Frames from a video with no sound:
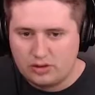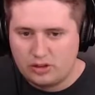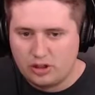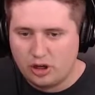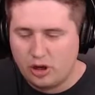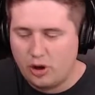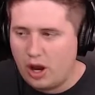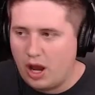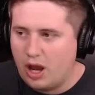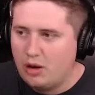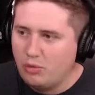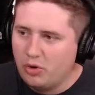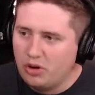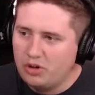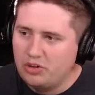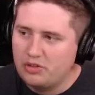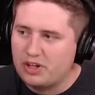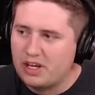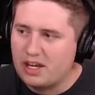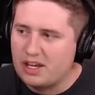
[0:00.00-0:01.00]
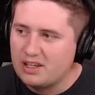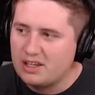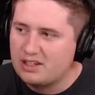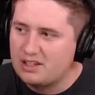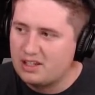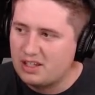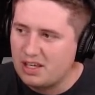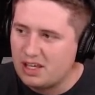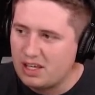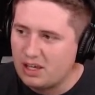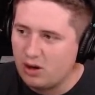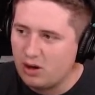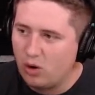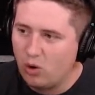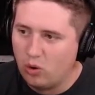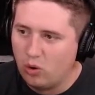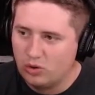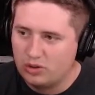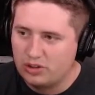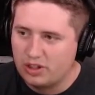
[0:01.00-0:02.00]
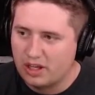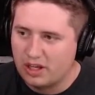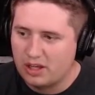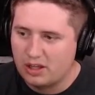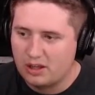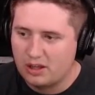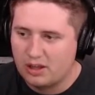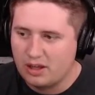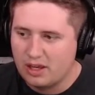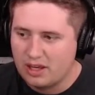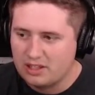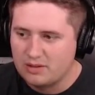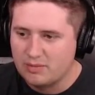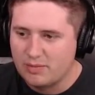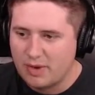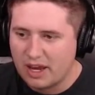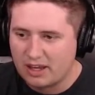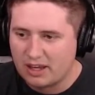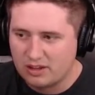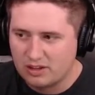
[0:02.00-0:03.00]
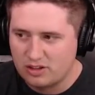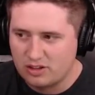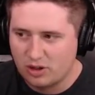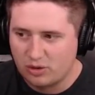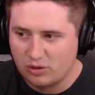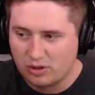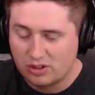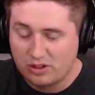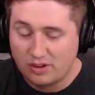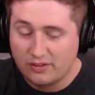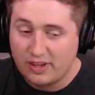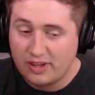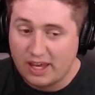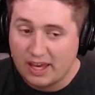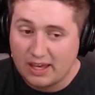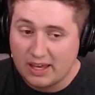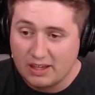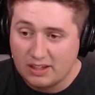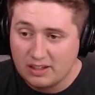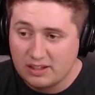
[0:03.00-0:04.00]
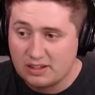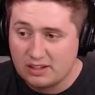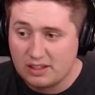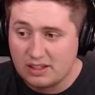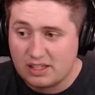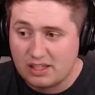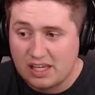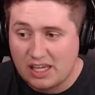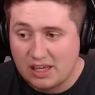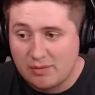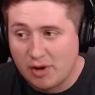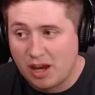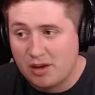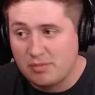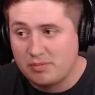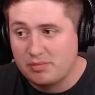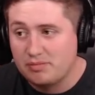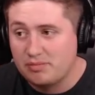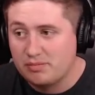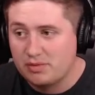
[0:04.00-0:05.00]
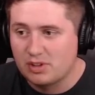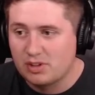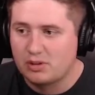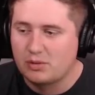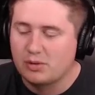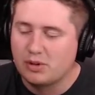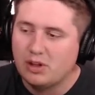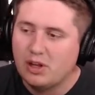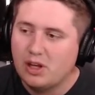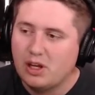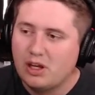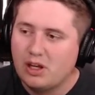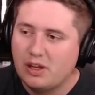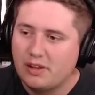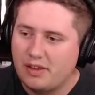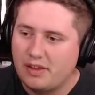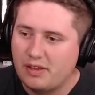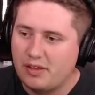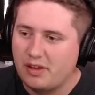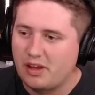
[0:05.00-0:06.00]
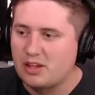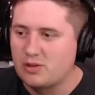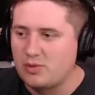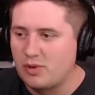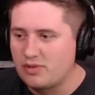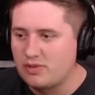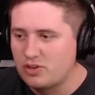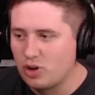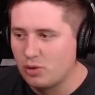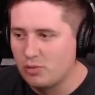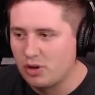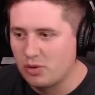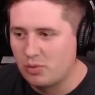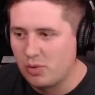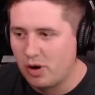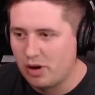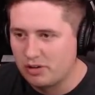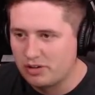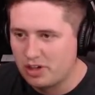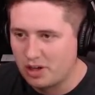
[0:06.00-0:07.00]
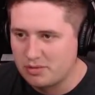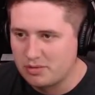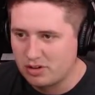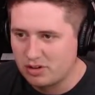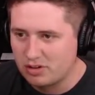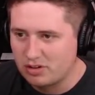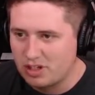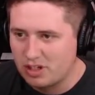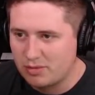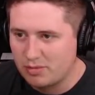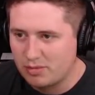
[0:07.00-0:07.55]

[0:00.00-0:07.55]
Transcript: So I'm wondering, is he holding his Mega Stone? Because if he is, he might... No, well, the thing is we have so many water types on our